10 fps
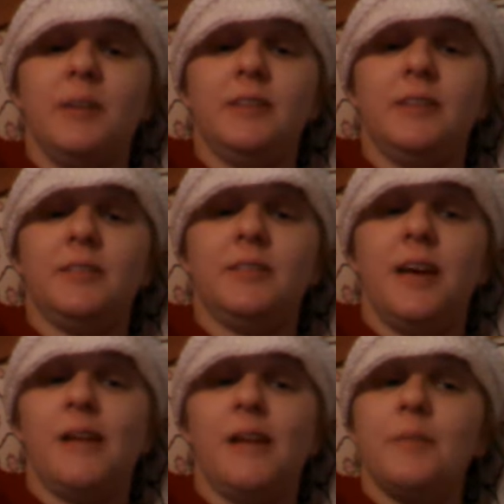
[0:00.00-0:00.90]
and
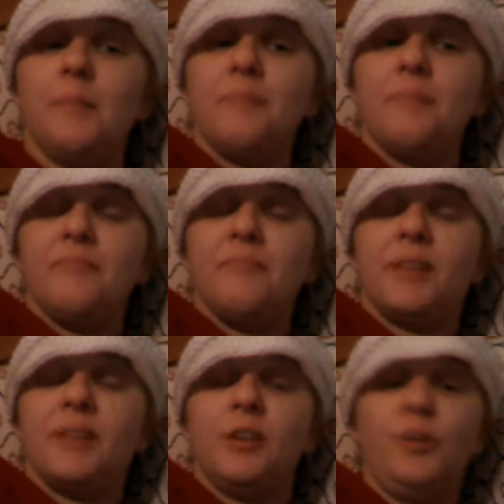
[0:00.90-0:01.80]
said,
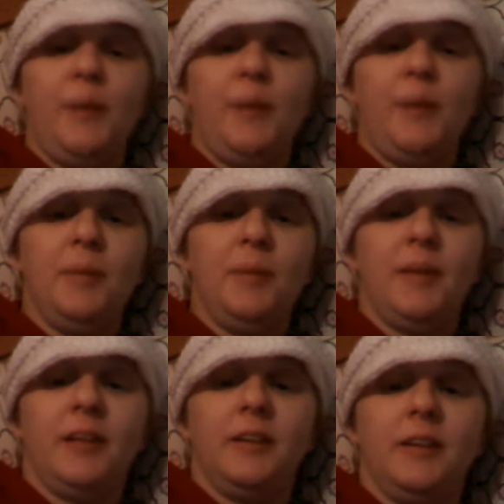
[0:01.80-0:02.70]
"Your baby
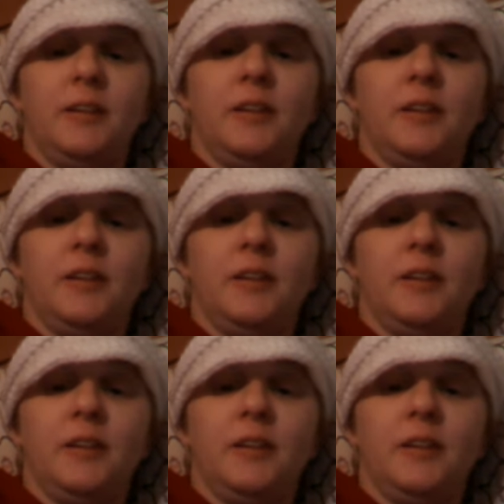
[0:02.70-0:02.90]
belly